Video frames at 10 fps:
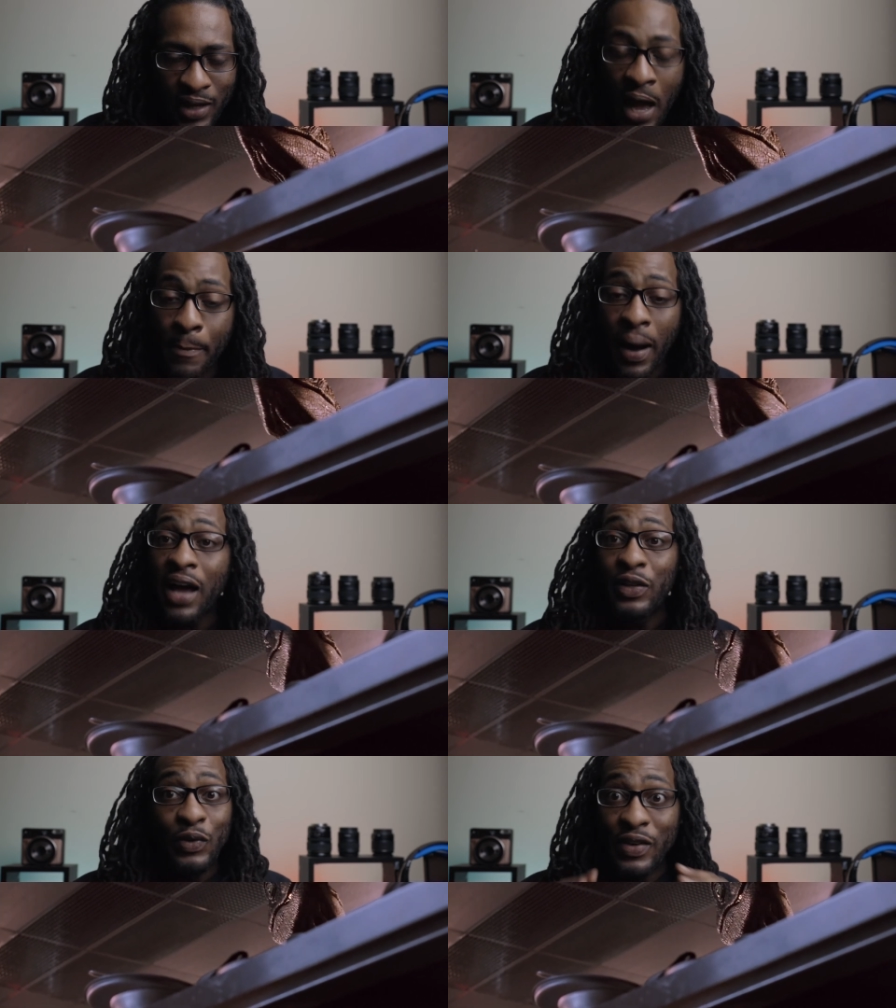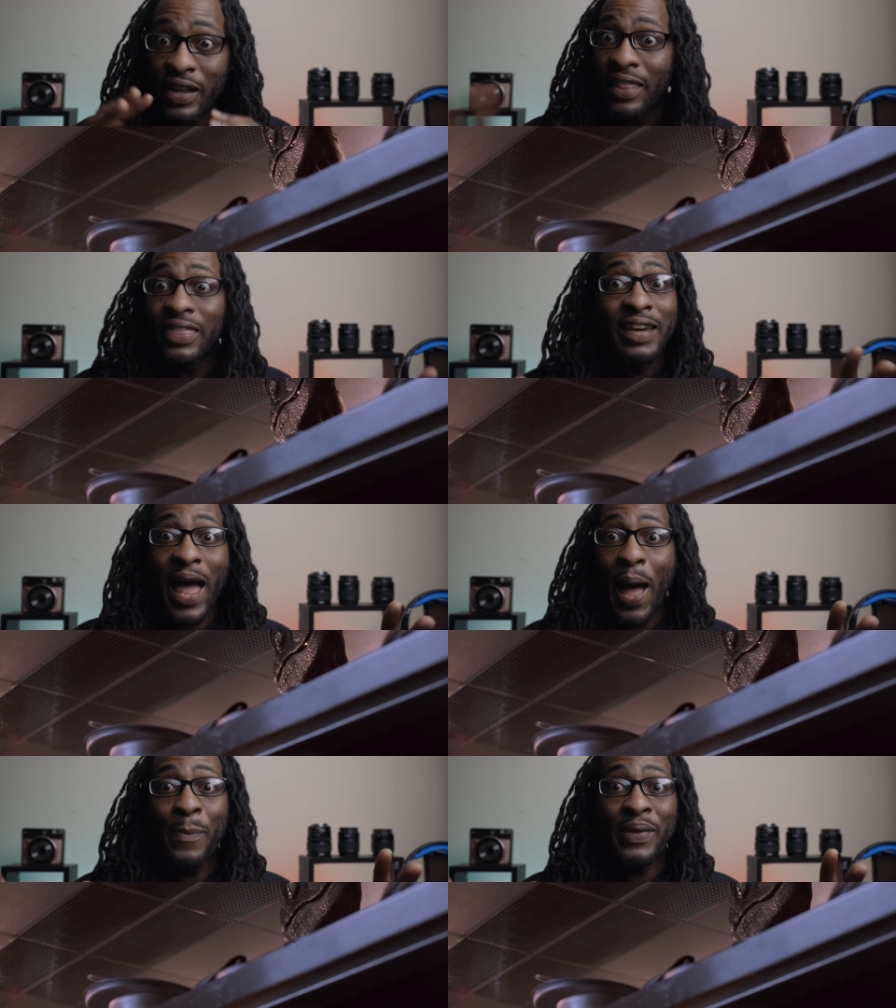And mind you, nothing
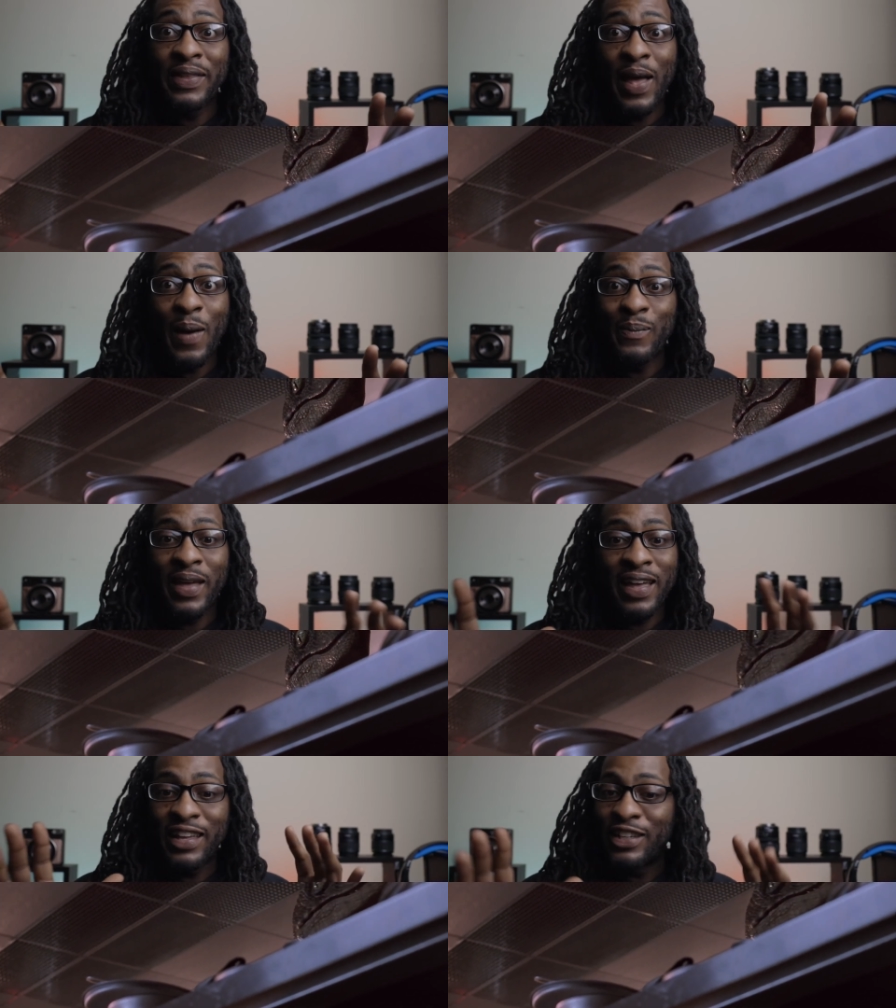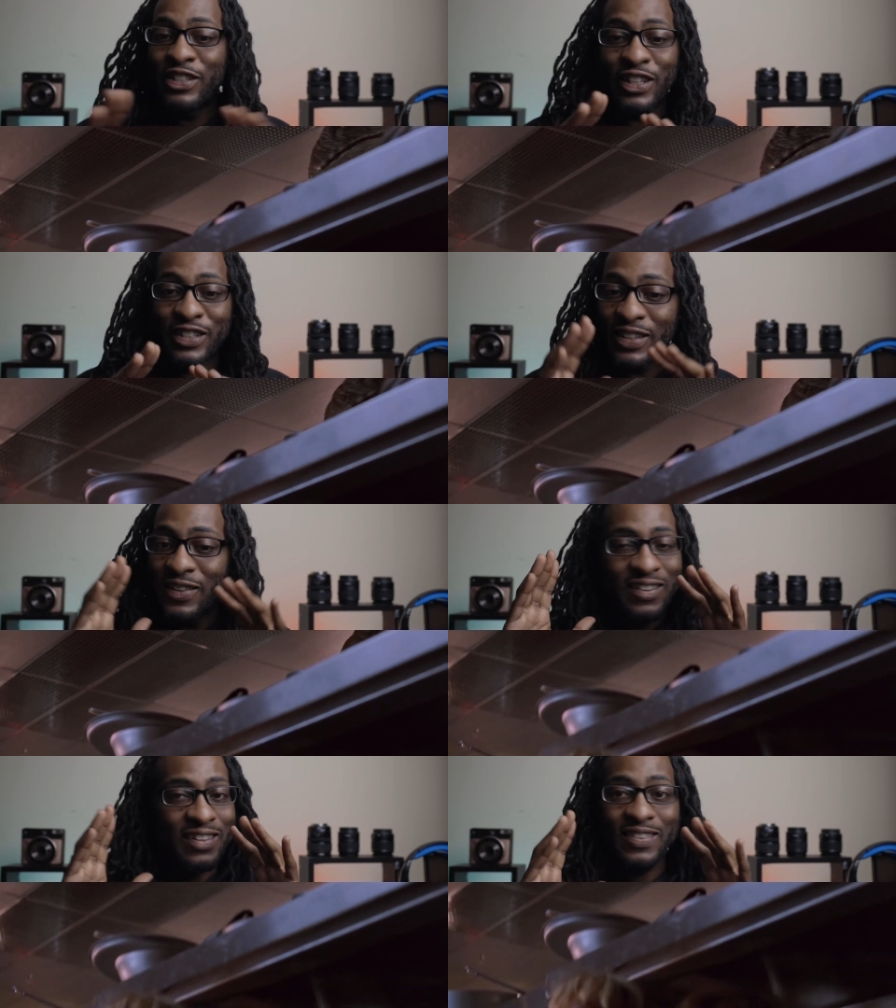happened yet, man. It's just
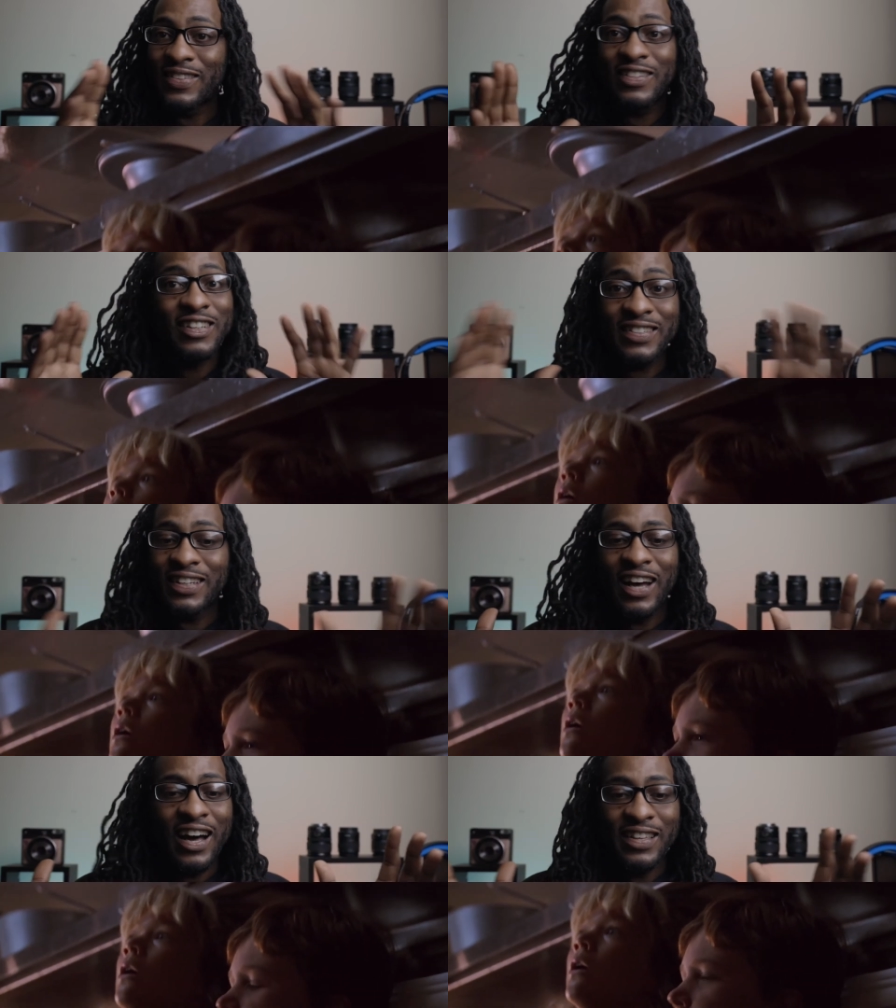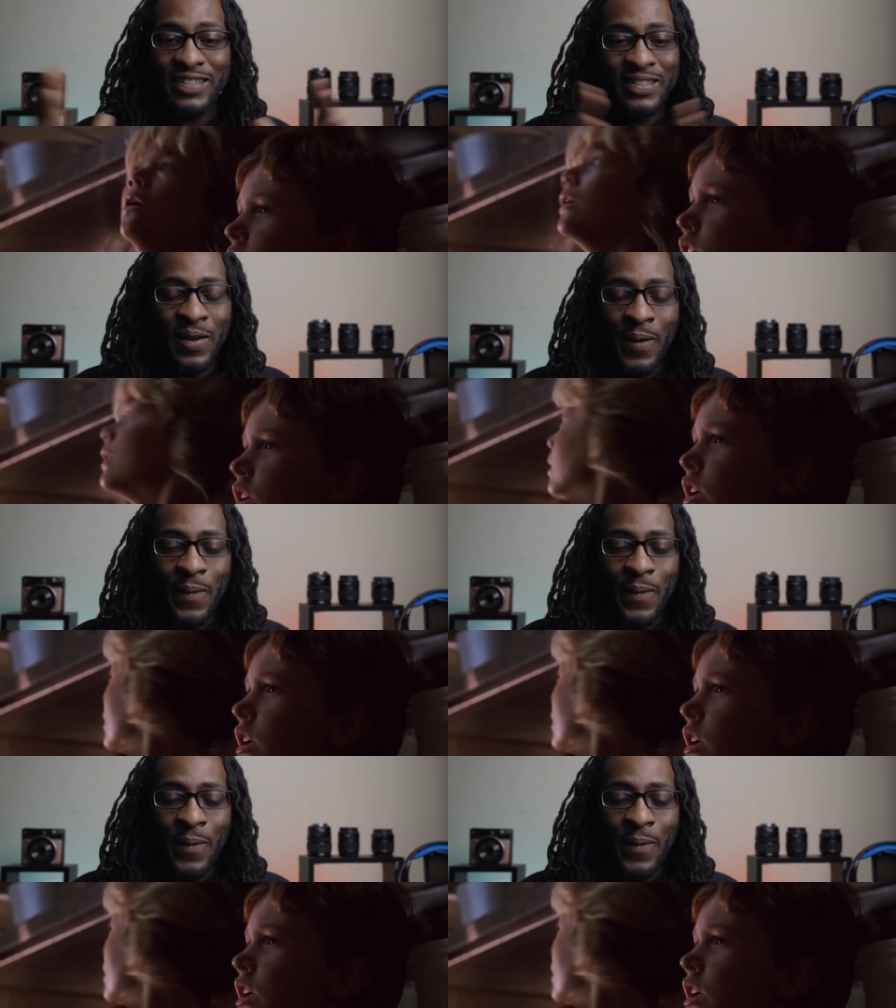just the cuts.